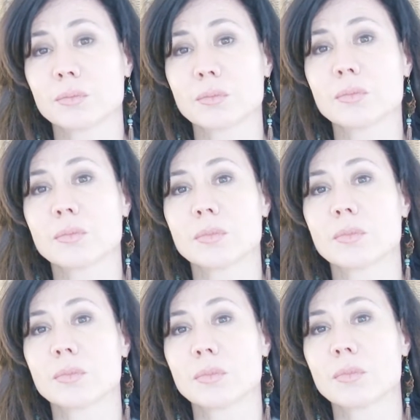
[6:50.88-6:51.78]

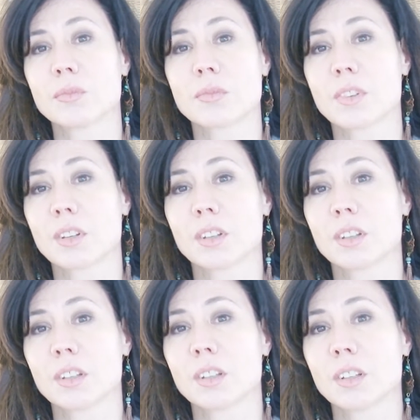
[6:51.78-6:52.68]

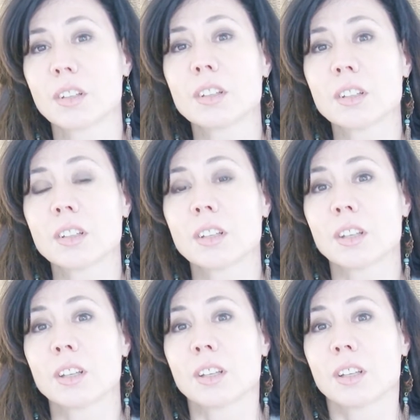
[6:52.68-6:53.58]
(no one is talking)